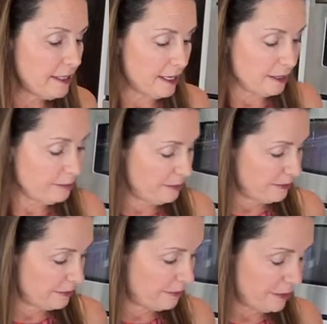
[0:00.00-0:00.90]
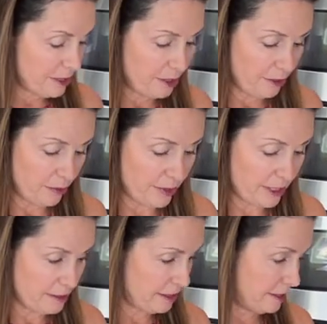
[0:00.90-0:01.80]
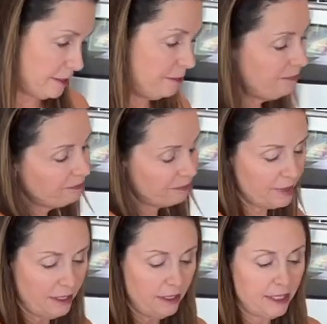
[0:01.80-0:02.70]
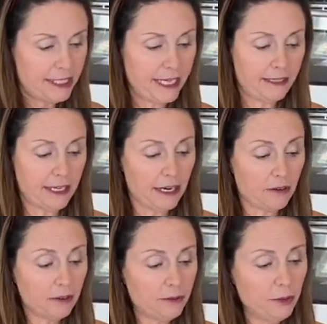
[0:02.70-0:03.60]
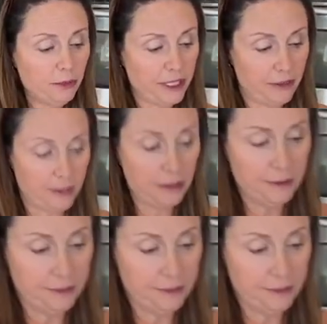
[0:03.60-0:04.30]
up, I'm gonna show you what else I do. Take the arrowroot powder,